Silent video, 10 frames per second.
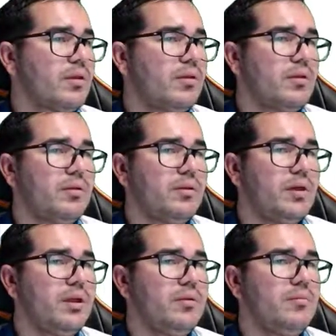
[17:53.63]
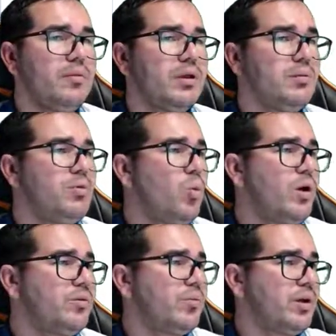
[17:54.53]
Okay, N1
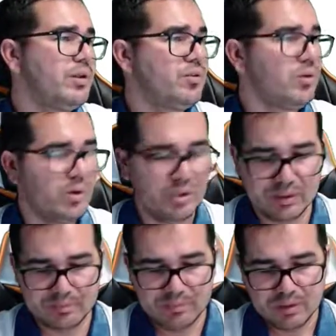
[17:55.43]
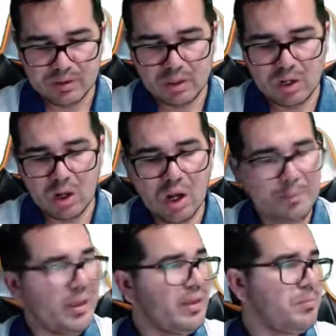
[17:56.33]
run. So I'm gonna copy
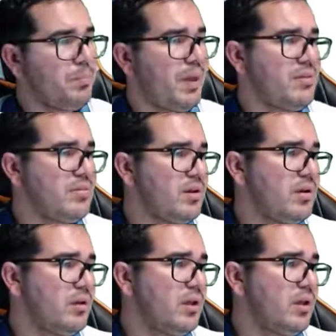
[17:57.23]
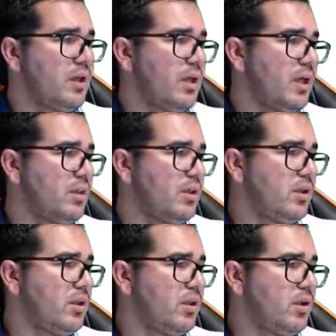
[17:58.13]
and paste here, and
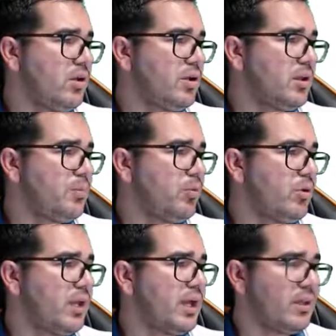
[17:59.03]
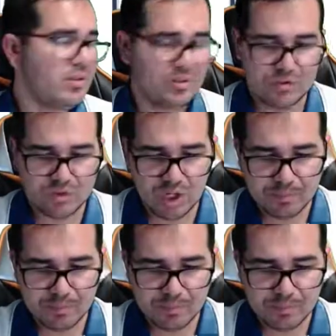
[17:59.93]
here I'm gonna put like stop